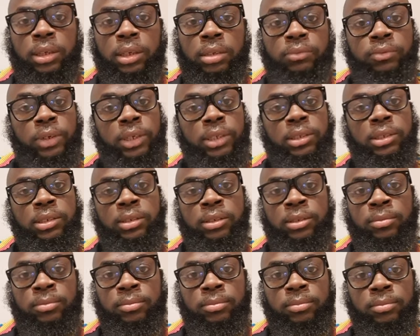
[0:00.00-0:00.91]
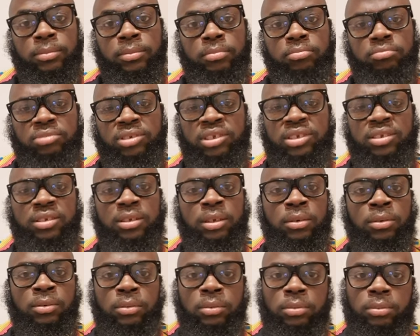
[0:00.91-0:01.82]
and racism
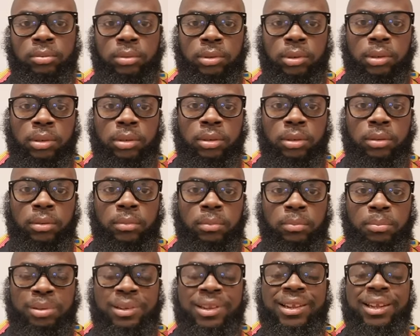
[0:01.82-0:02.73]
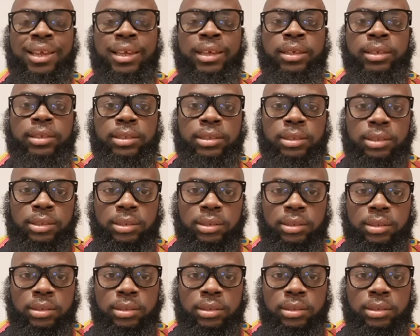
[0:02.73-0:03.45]
still plagues